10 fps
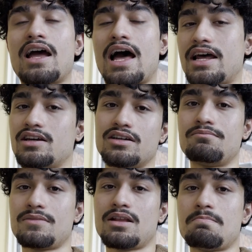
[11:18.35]
had a
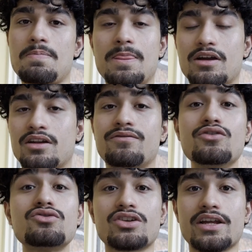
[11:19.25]

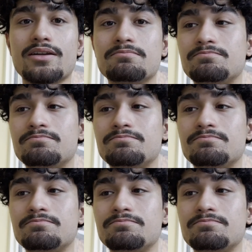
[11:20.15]
confusion in.